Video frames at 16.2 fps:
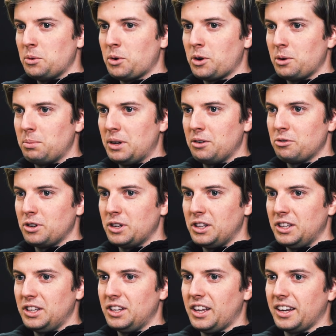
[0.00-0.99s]
you want to be
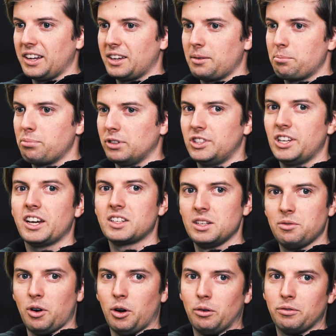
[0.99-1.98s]
really like
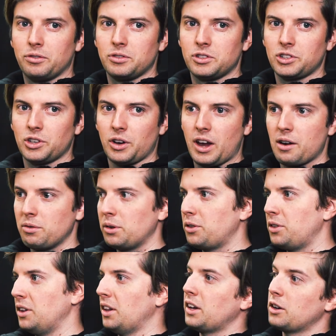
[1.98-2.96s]
protective of. So
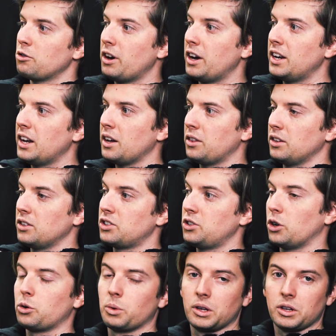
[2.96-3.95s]
everything, like right now the
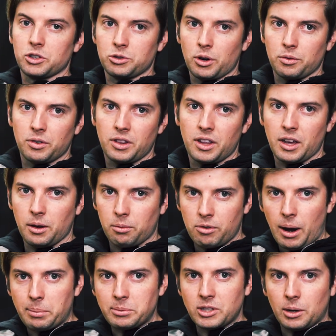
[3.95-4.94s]
stock wheels are over there
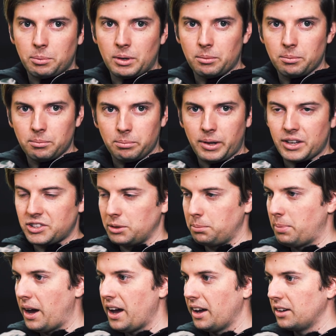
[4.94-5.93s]
wrapped up in
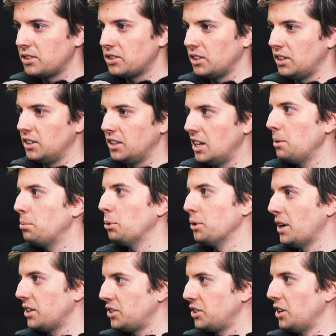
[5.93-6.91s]
plastic bags, and keep
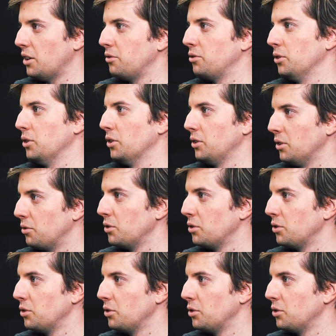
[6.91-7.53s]
all that stuff for the